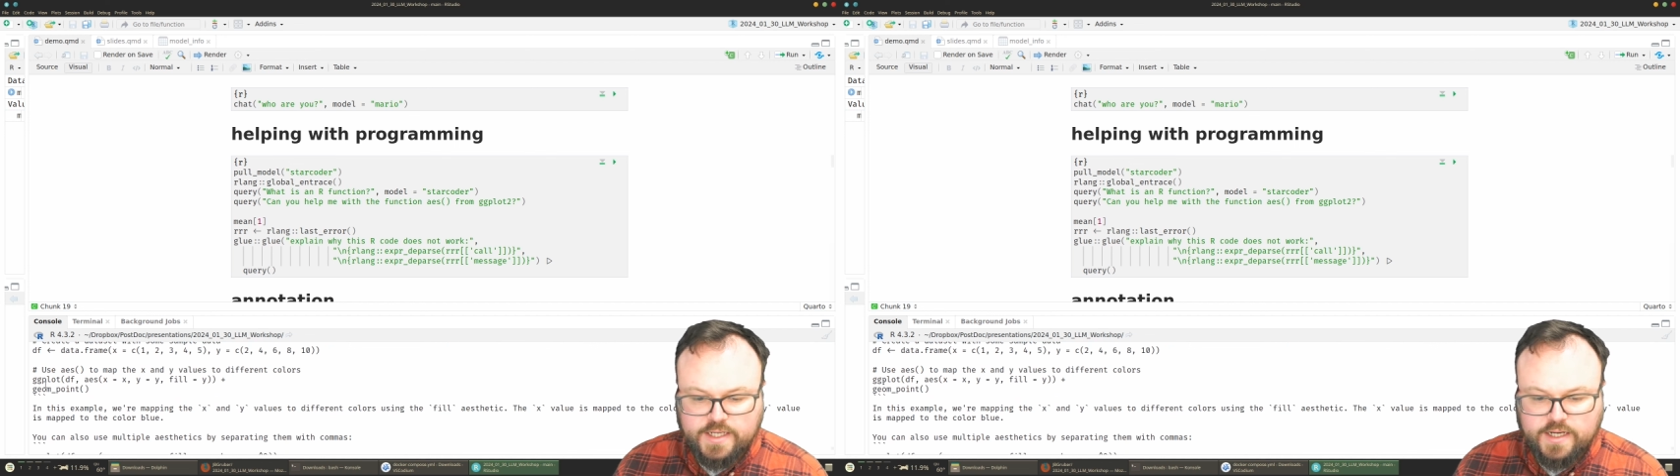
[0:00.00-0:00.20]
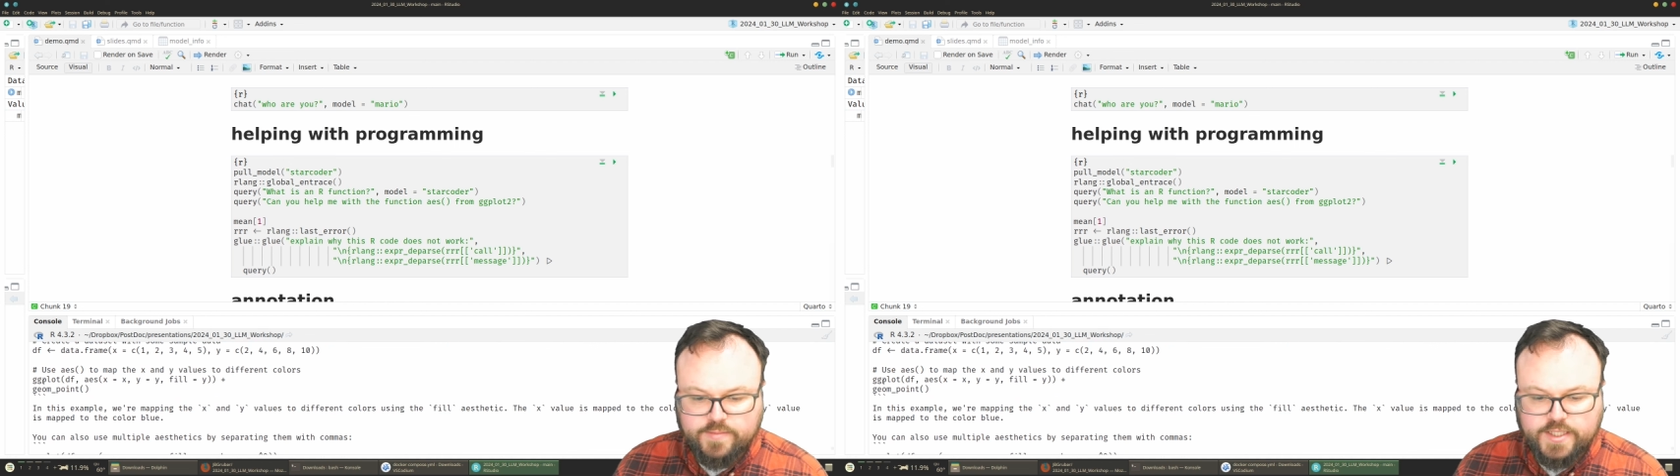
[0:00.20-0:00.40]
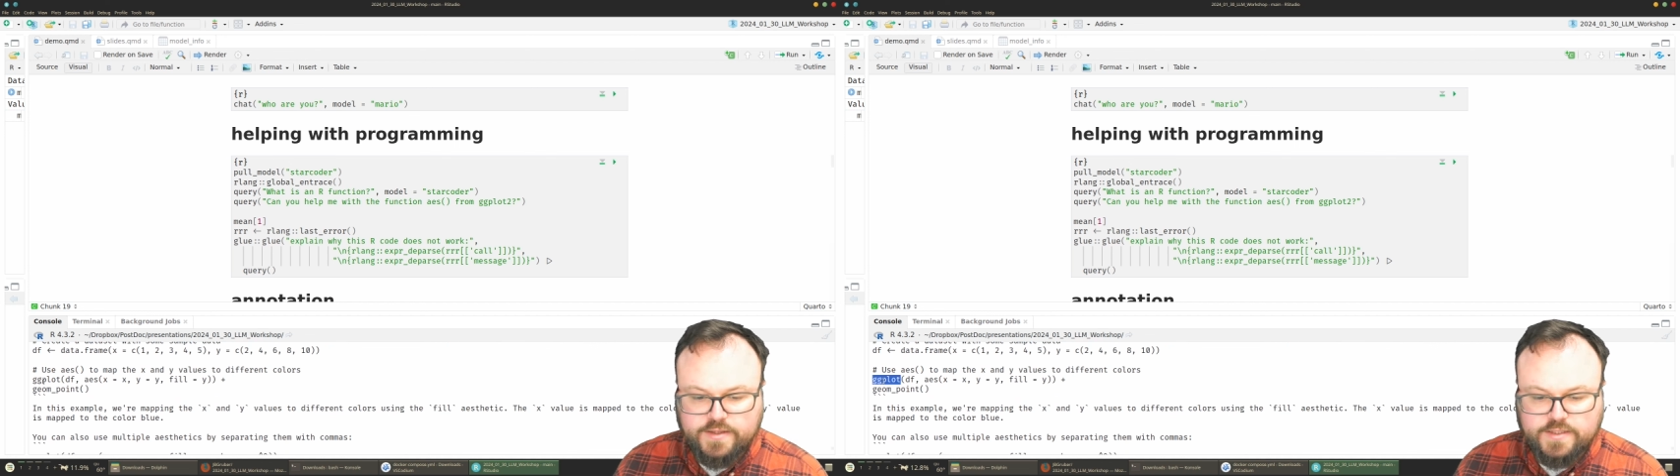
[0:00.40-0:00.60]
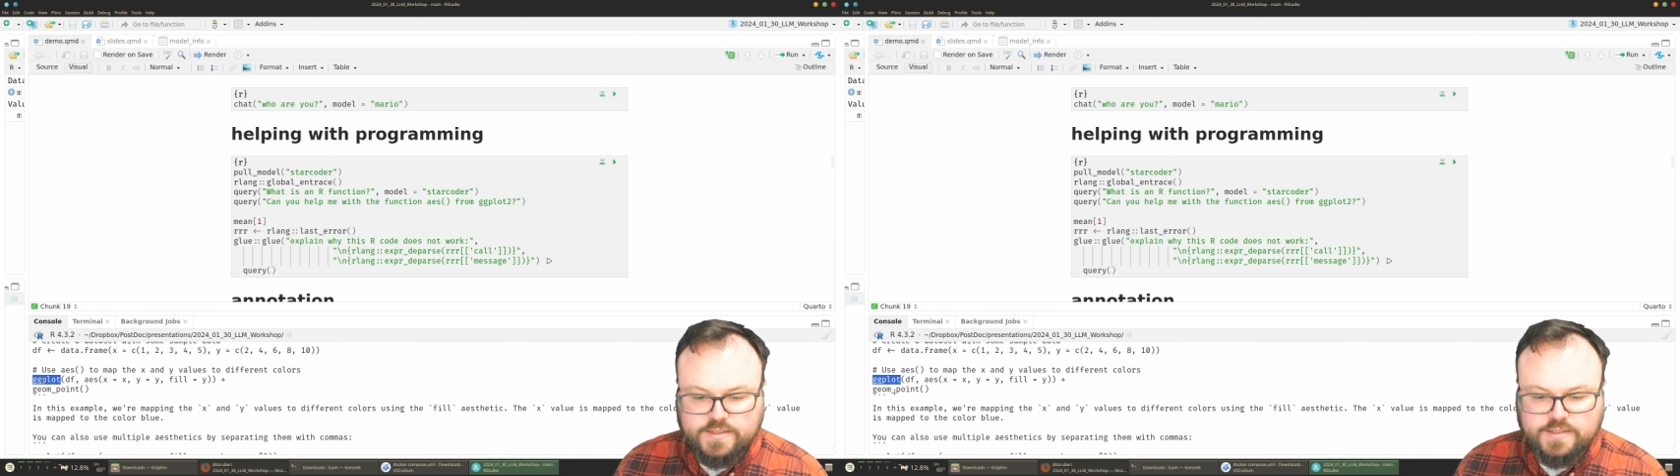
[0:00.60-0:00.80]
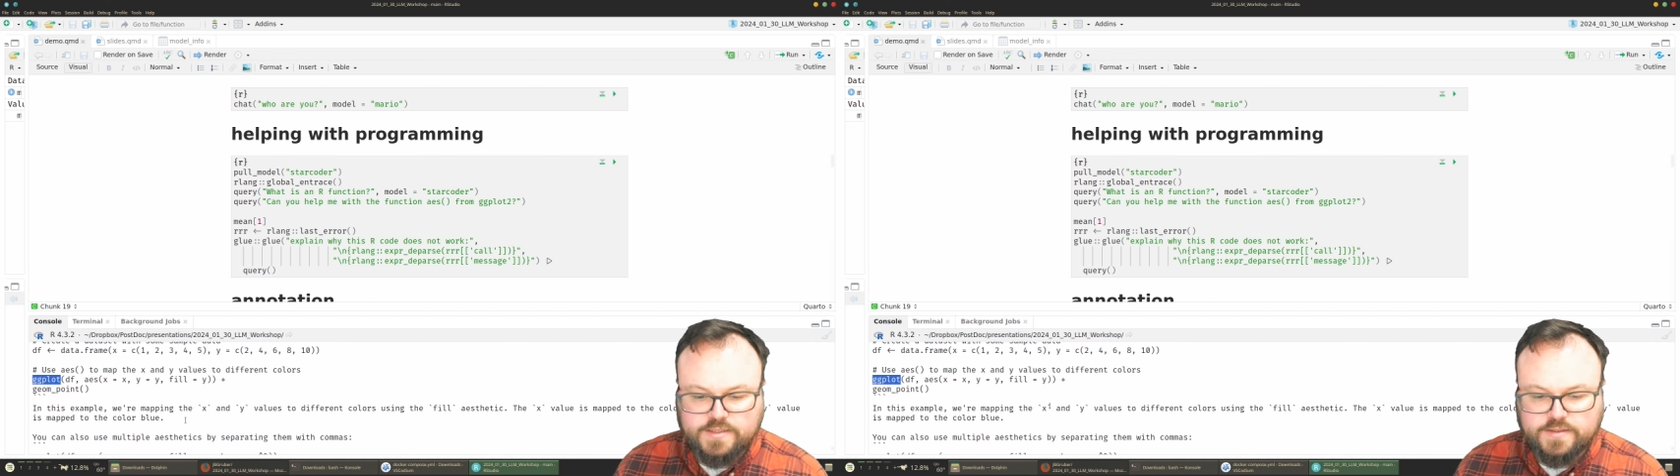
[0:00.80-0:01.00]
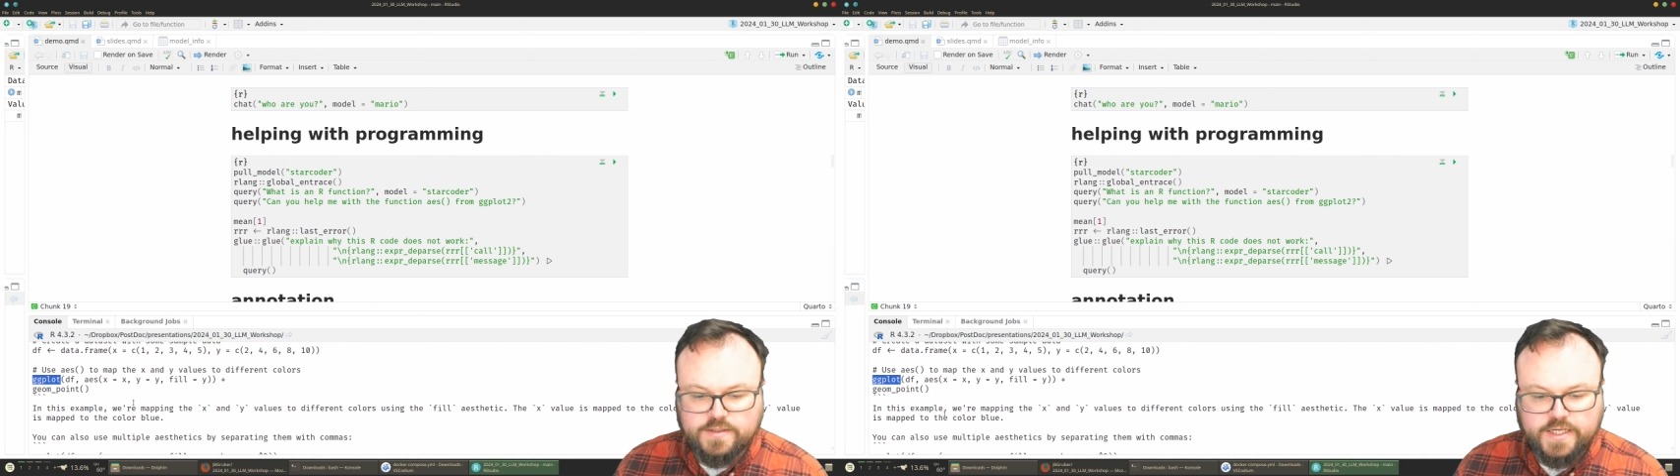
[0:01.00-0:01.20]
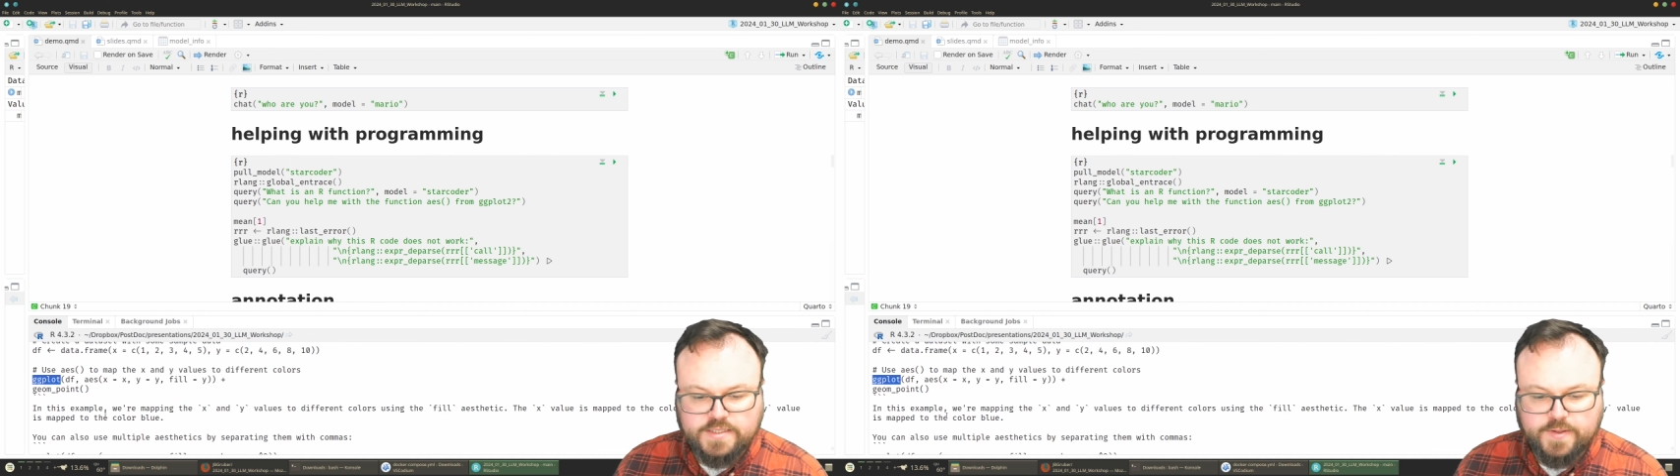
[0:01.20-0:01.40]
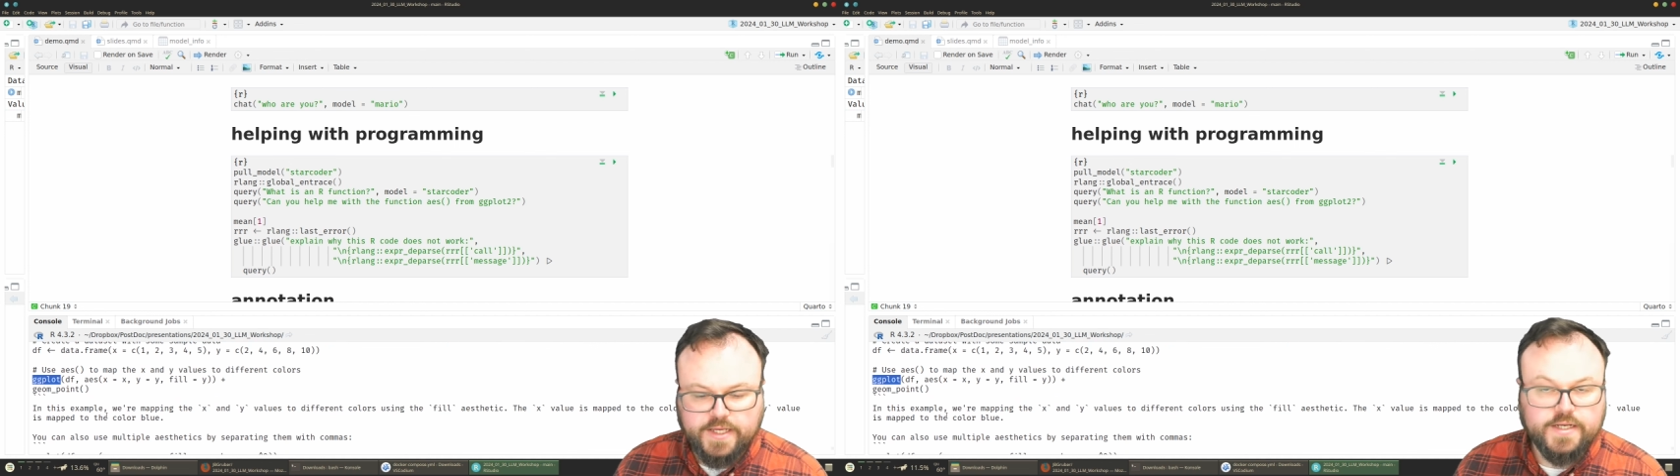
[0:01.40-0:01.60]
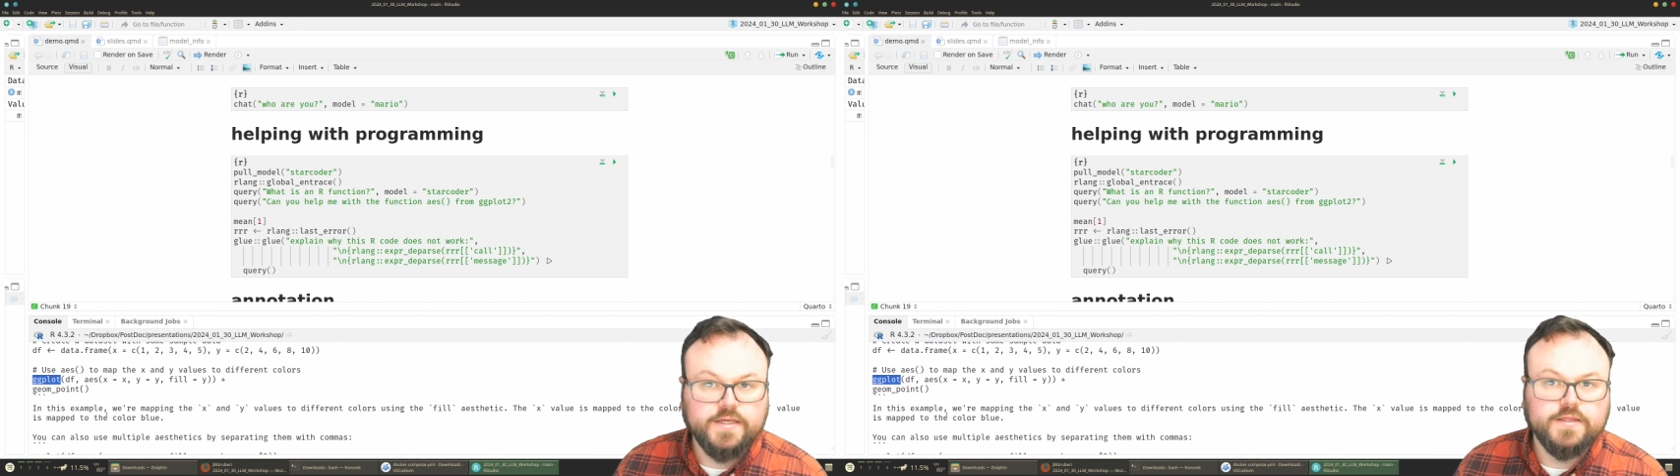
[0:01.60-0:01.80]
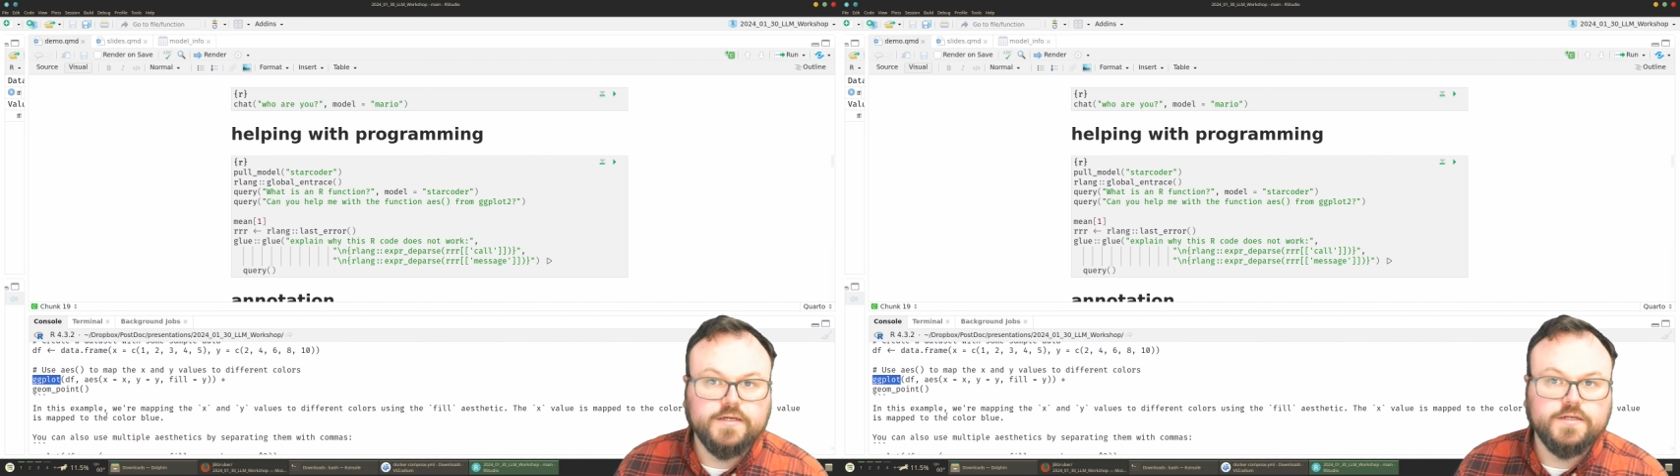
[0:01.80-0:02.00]
I mean, this is
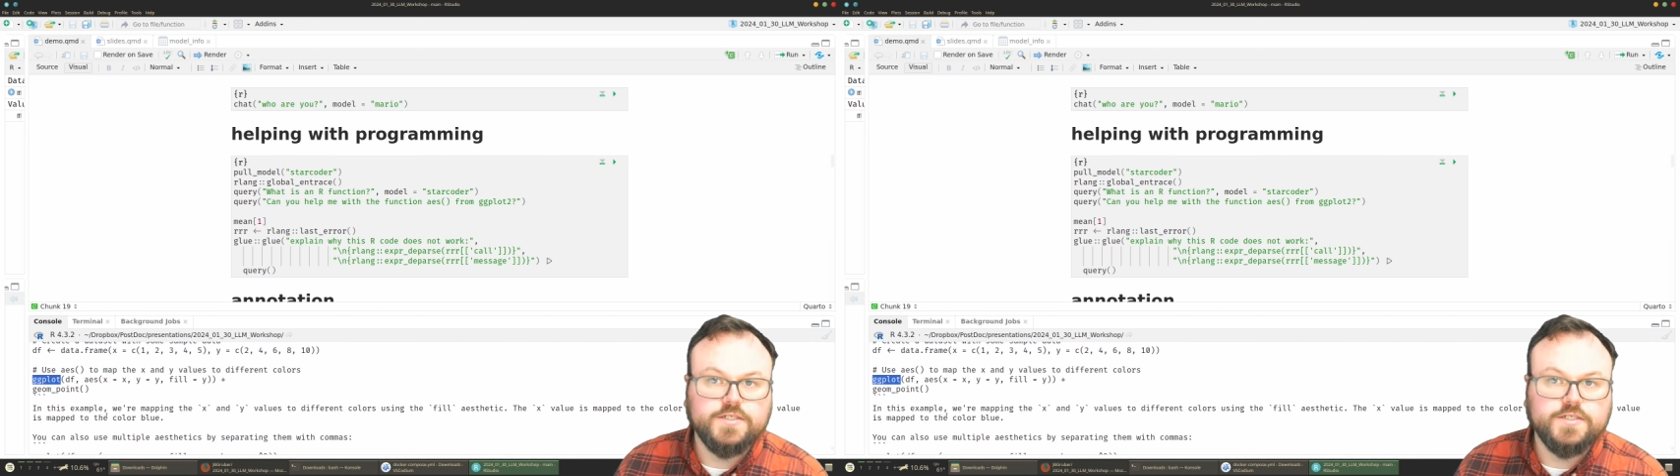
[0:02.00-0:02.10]
explaining the